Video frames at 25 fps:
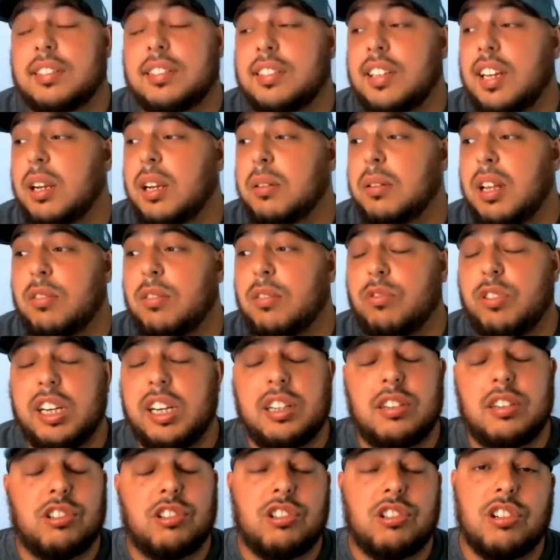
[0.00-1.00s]
shame that
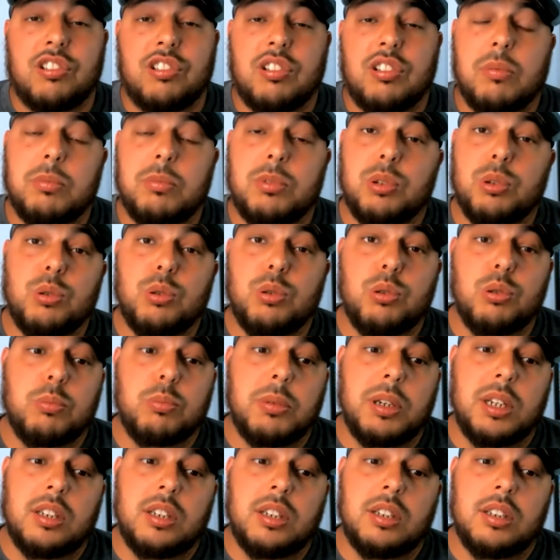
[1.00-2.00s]
Rieger's just some dude,
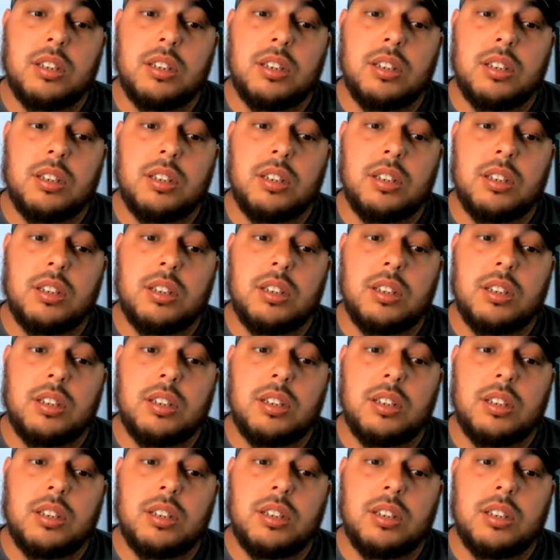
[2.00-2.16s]
man.